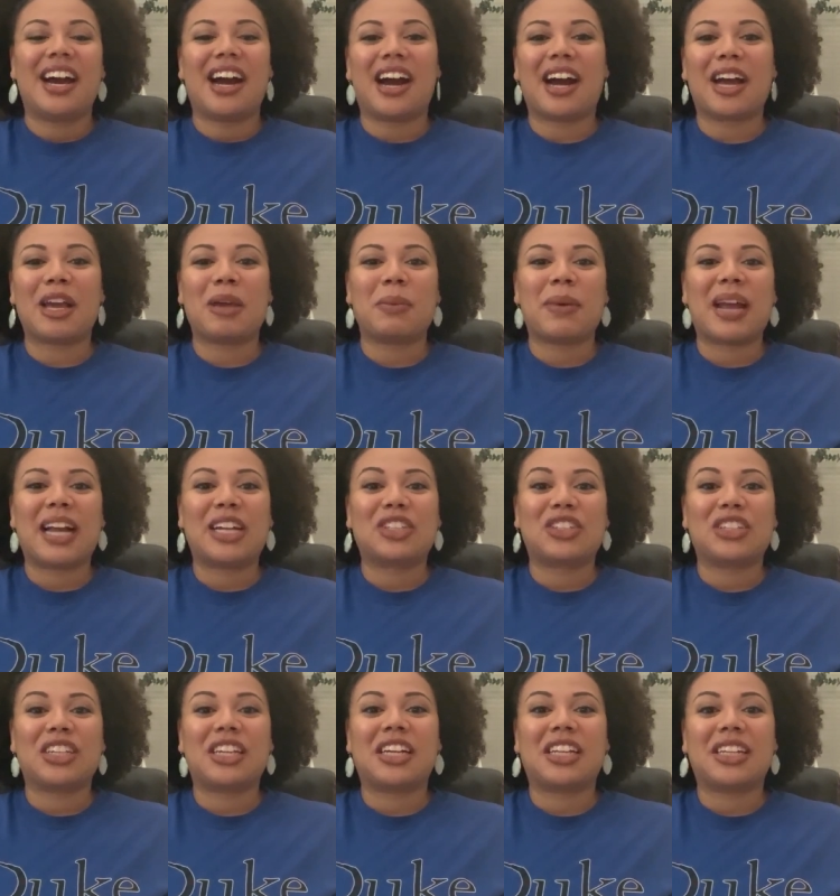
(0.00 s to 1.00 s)
I am
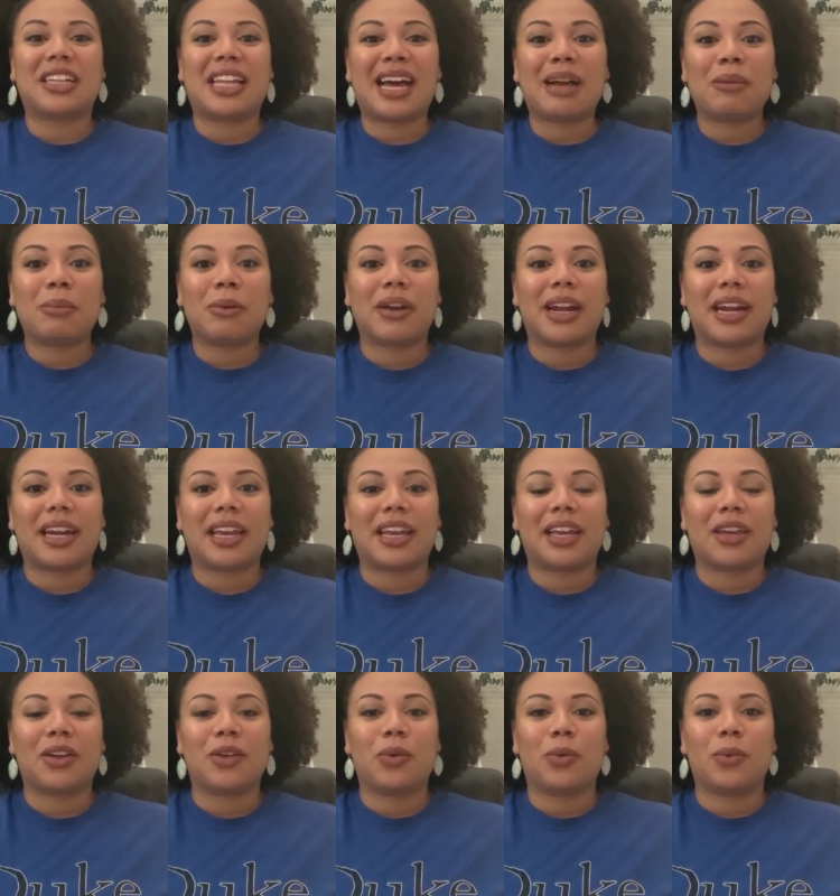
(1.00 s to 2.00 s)
actually
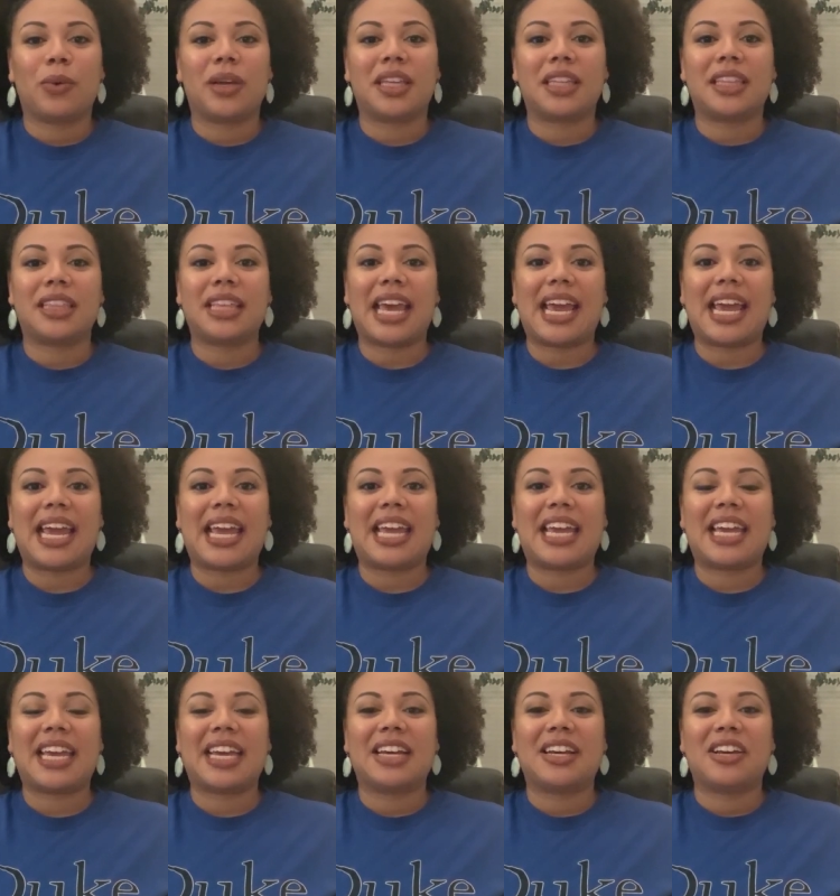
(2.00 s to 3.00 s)
collaborating with
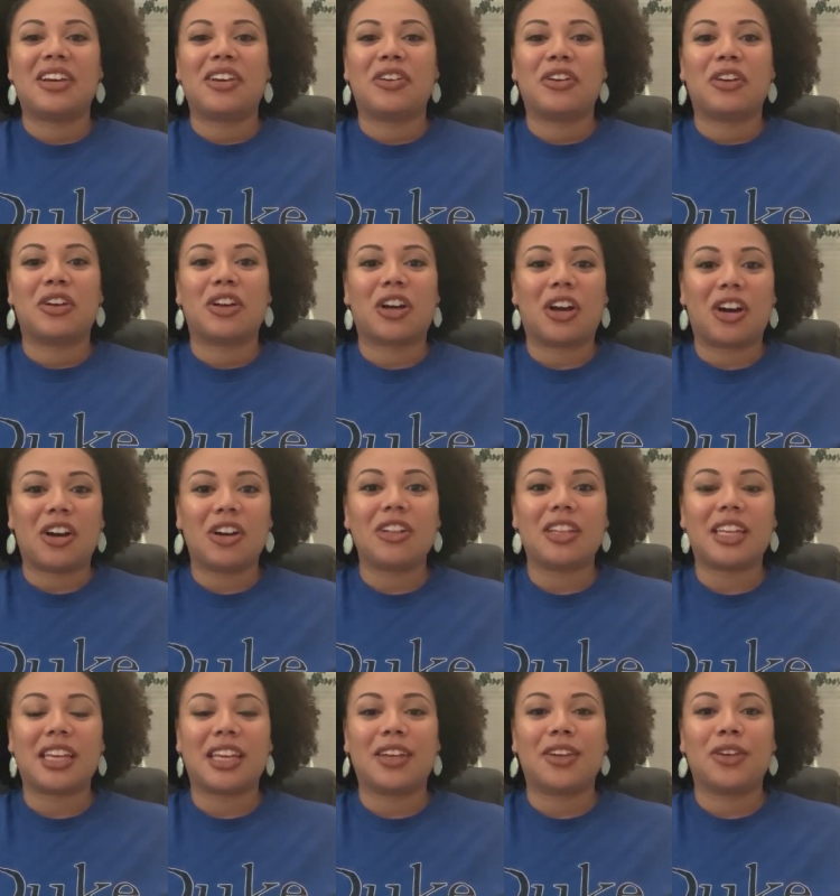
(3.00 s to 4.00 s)
a
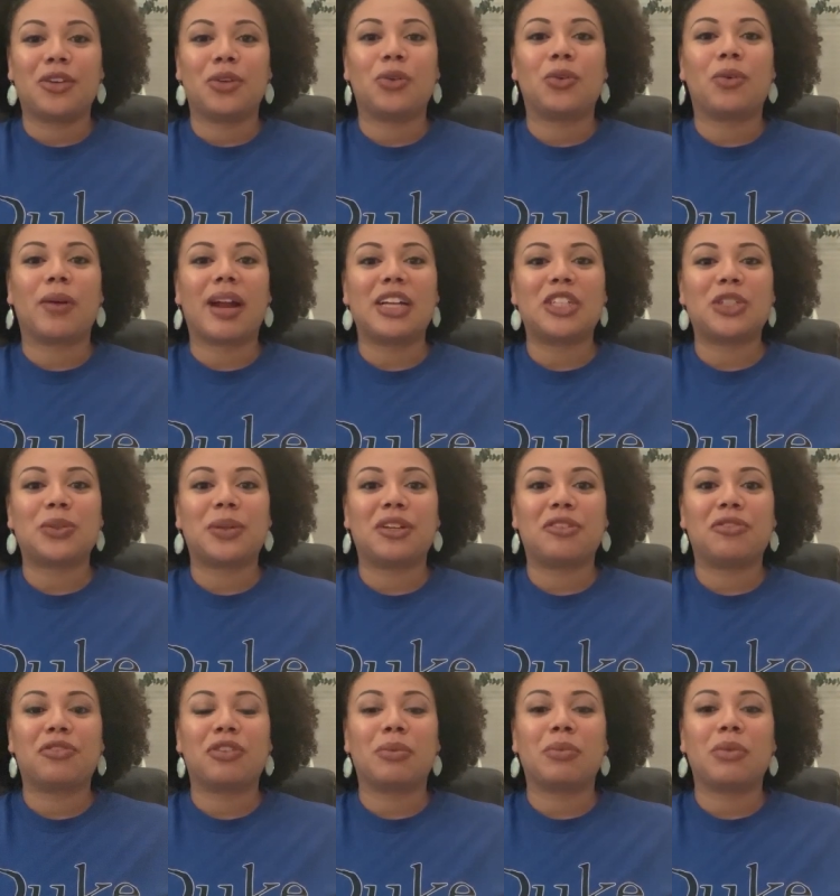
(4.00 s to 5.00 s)
colleague who
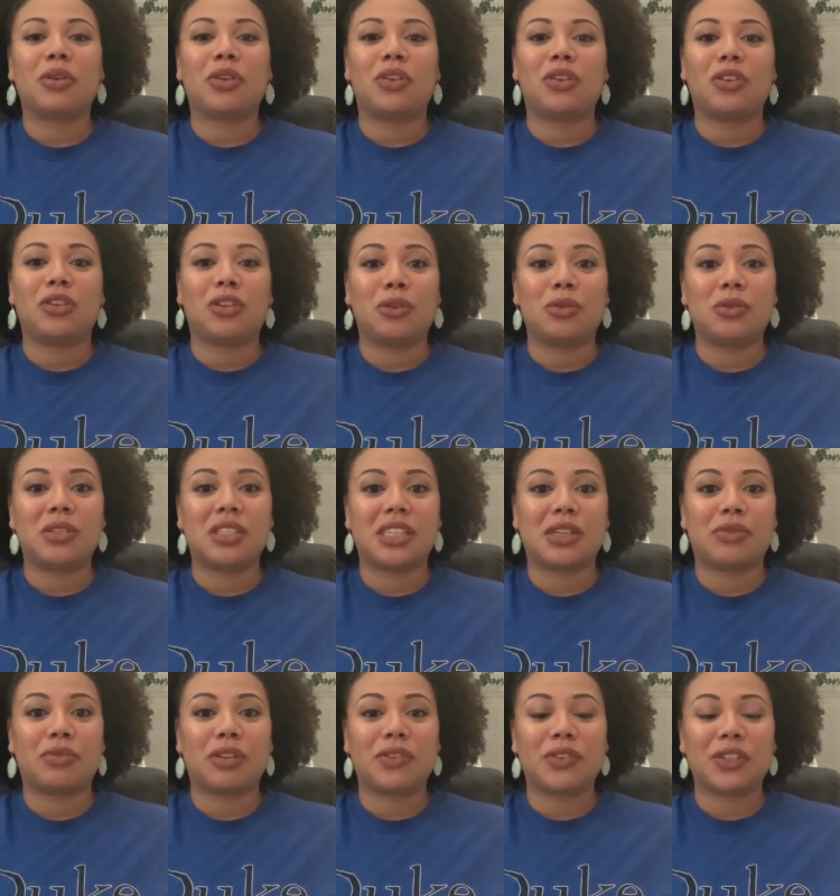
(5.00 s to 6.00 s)
graduated from
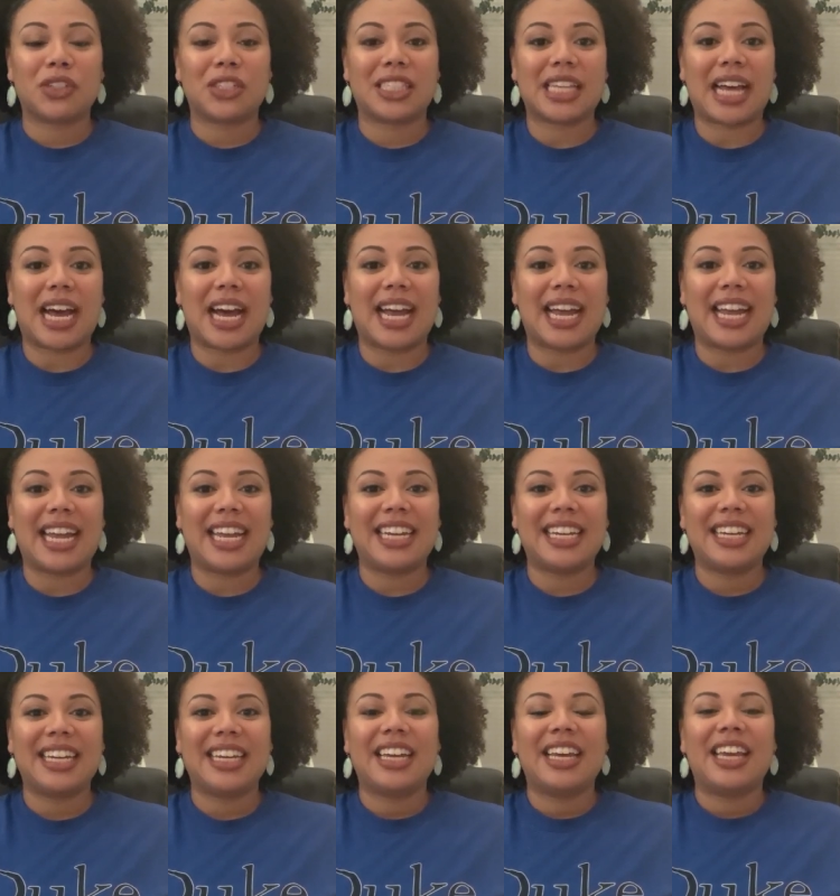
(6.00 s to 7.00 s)
UC
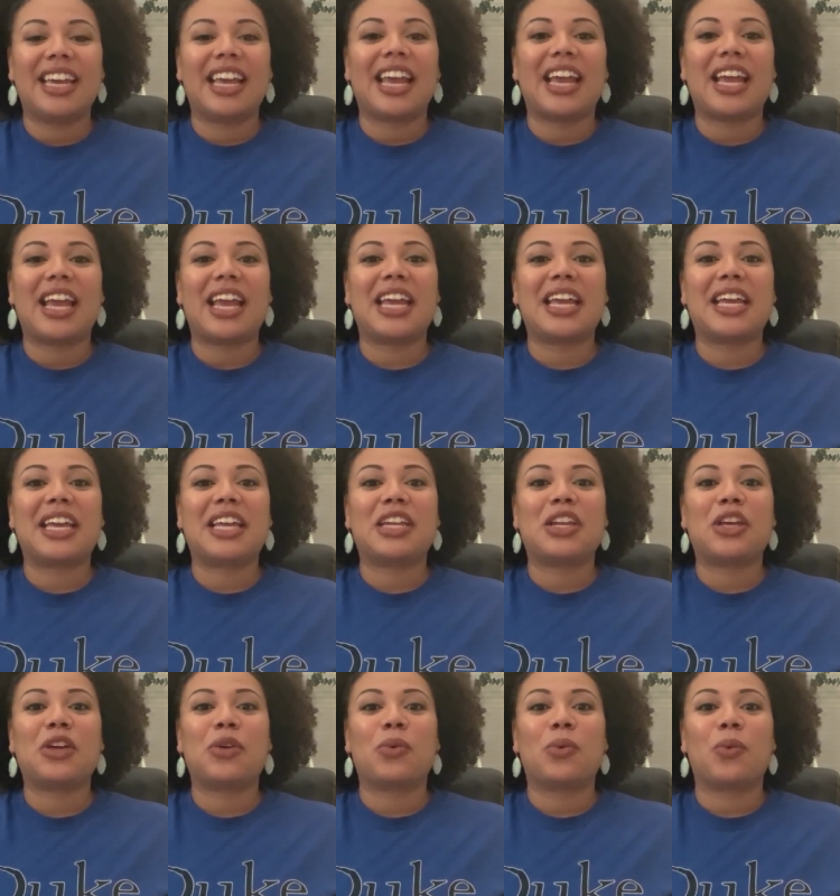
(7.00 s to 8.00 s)
Riverside,
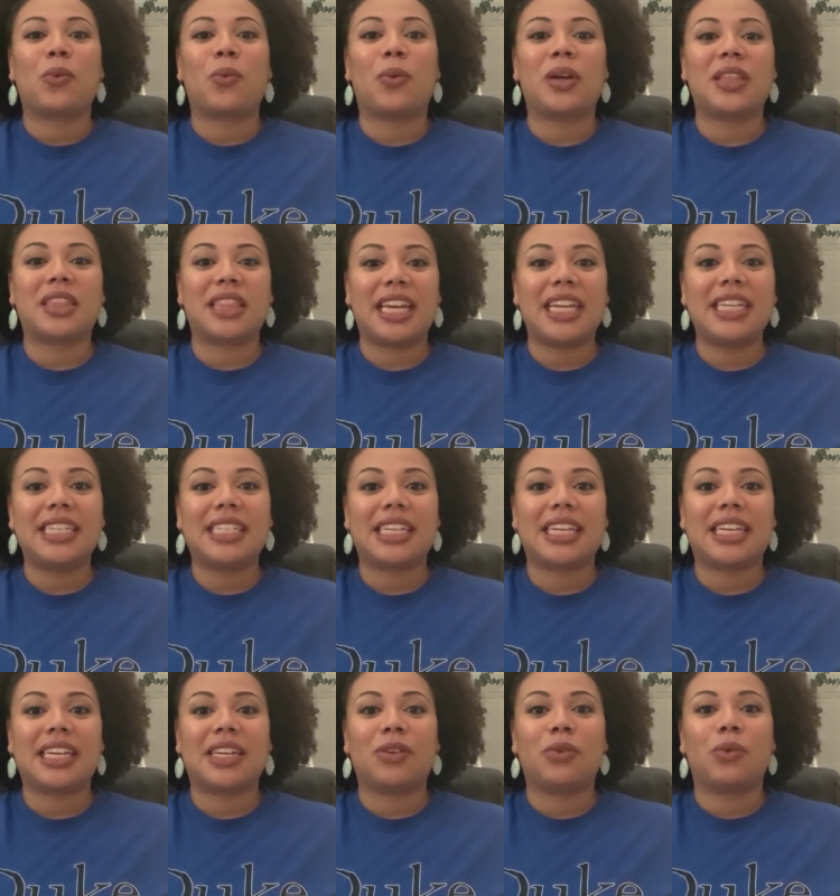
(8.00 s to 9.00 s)
and what they
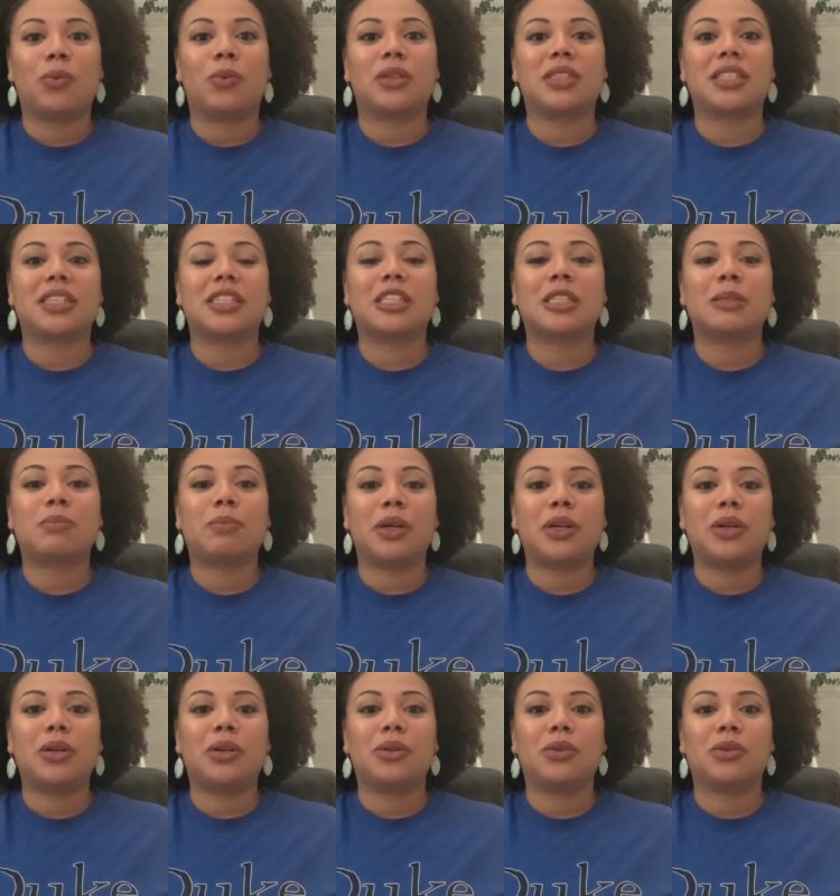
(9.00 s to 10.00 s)
did was
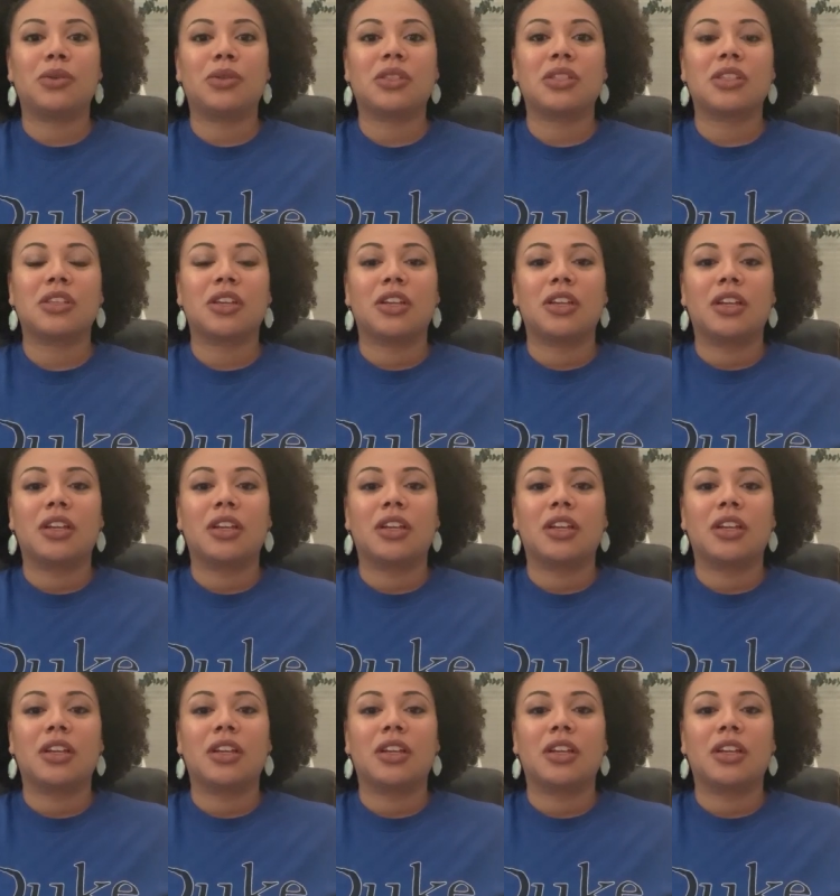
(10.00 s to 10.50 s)
expose